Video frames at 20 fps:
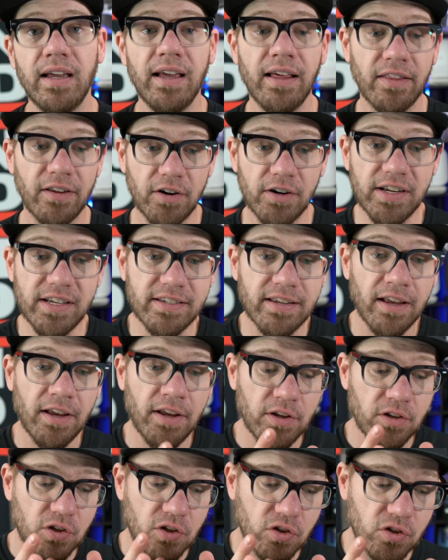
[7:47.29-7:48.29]
There is
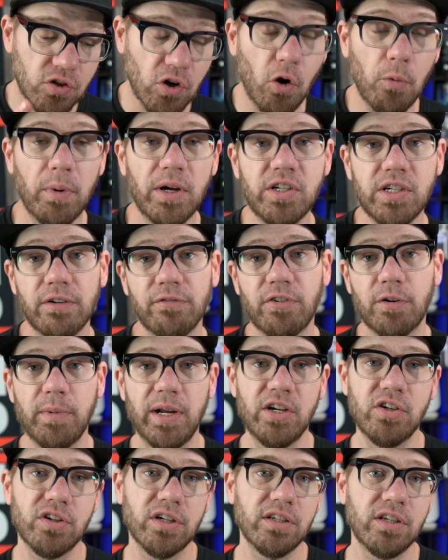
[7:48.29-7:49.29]
so much
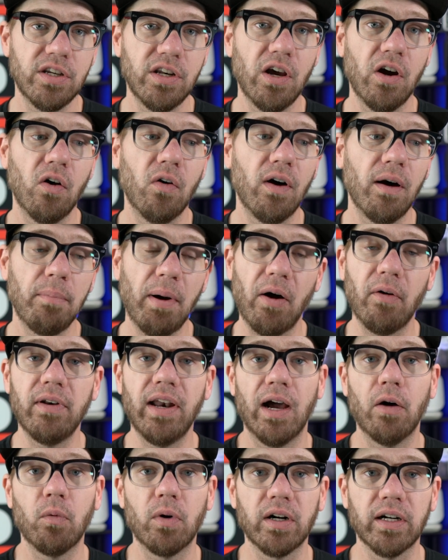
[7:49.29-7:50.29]
information to know about
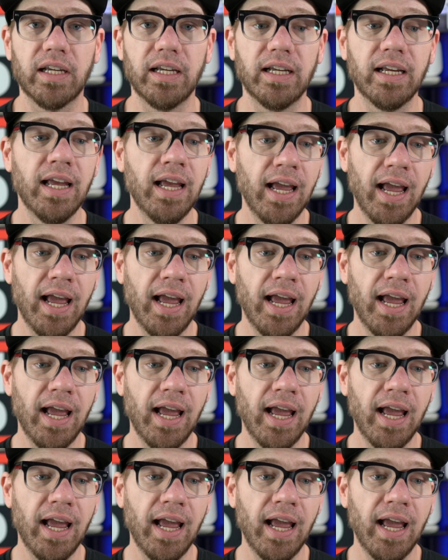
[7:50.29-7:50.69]
networking,